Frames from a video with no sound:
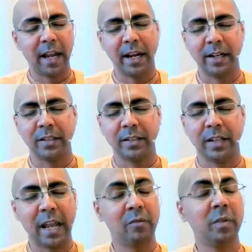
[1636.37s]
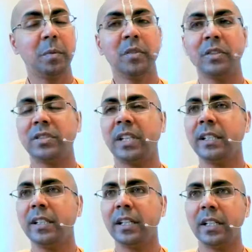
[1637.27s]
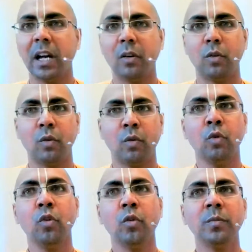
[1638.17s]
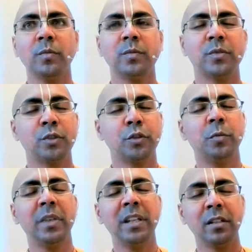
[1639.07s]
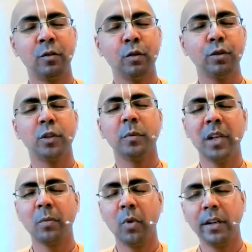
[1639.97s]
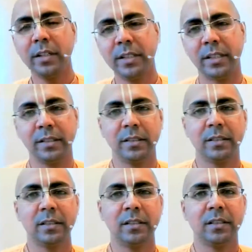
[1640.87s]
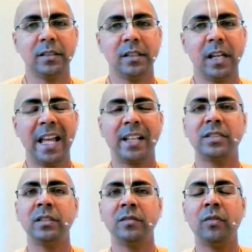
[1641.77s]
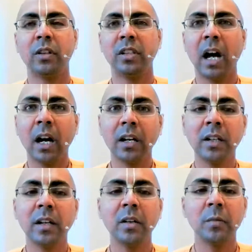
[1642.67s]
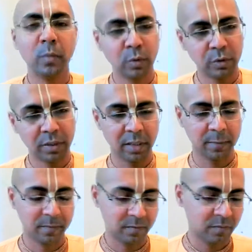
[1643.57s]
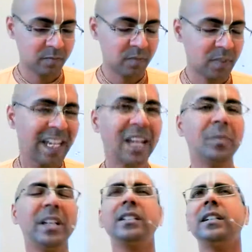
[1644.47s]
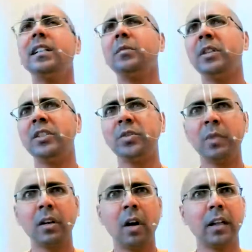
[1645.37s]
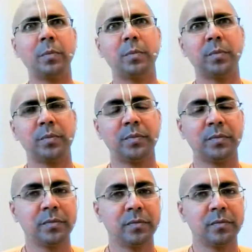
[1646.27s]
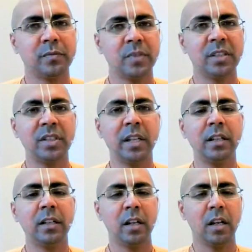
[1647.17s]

And everybody was thinking now, who should be appointed as for the Agra Puja. Immediately Bhishma got up, said,